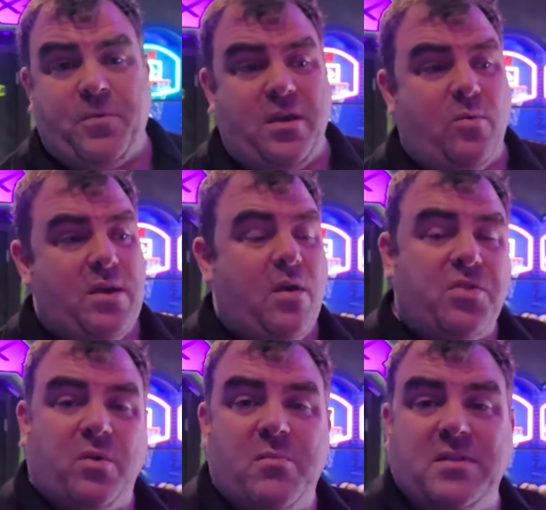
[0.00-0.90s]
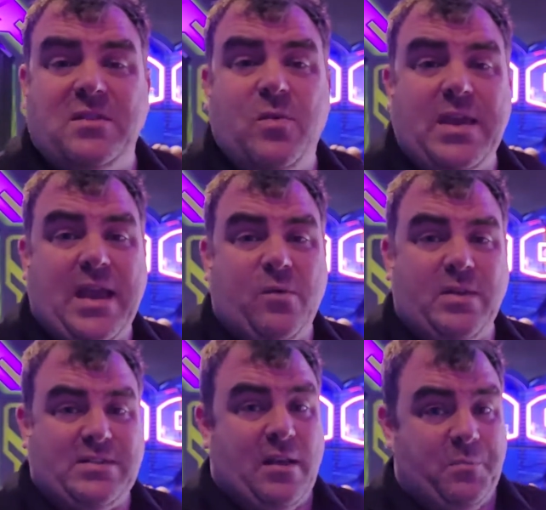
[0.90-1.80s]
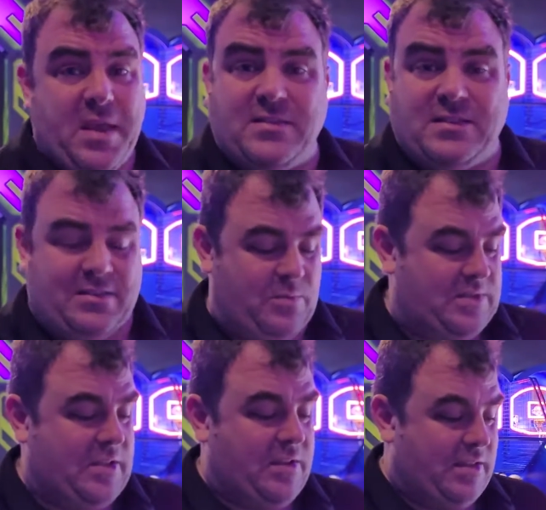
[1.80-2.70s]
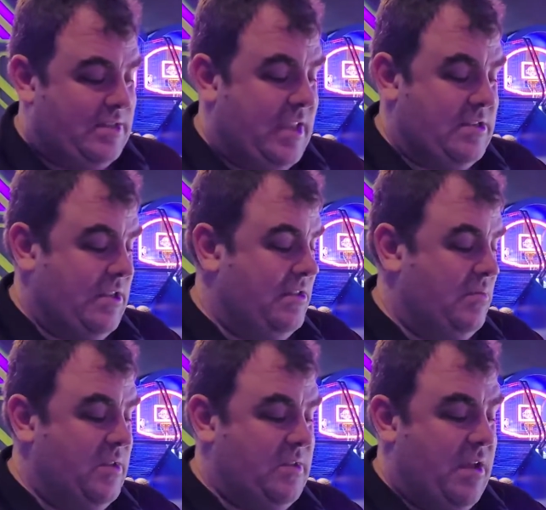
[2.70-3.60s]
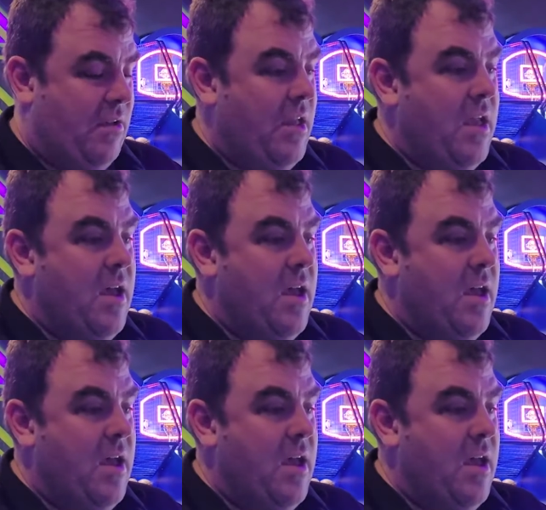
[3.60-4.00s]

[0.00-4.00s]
You know, we go through a busy weekend, we sell pizzas, we sell concessions, we sell